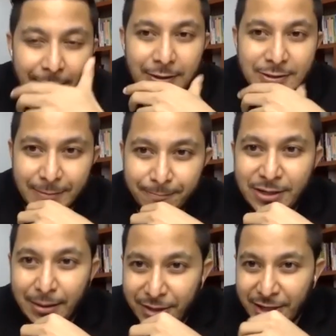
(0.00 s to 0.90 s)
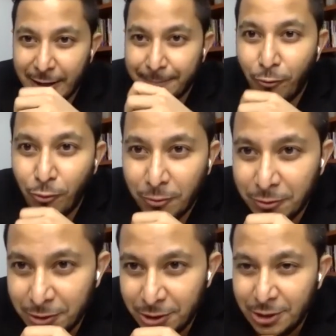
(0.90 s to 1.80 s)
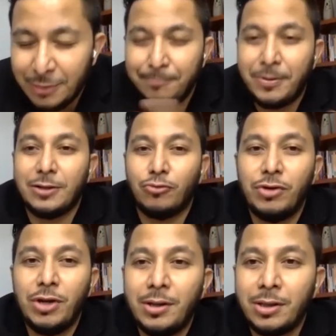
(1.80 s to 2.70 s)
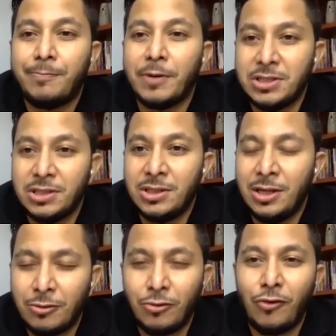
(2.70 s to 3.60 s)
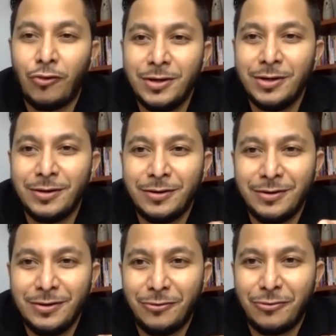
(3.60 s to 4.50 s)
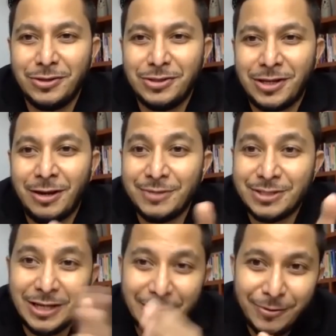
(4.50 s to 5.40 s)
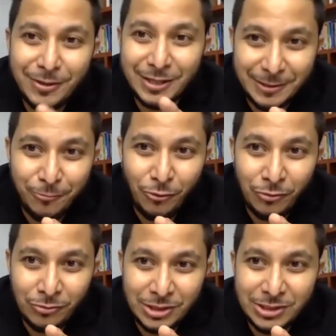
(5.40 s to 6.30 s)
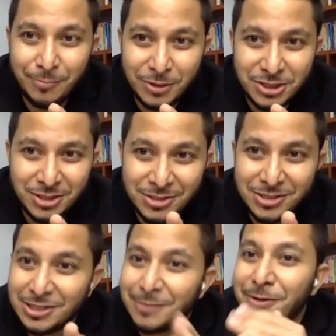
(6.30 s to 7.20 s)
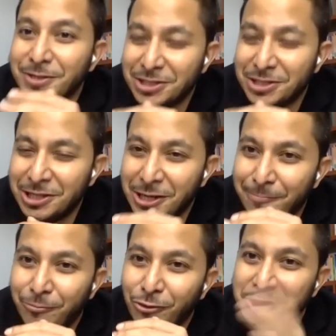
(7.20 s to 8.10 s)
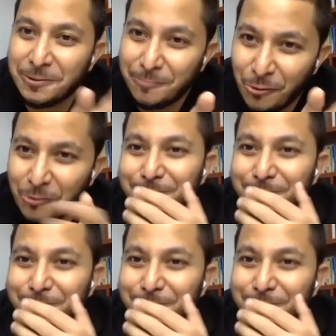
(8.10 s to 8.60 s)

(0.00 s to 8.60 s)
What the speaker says: Siapa nak beli kat Kepung? But today, Desa Park City is no longer, orang cakap is labeled as Kepung. Desa Park City is Desa Park City, Kepung is Kepung.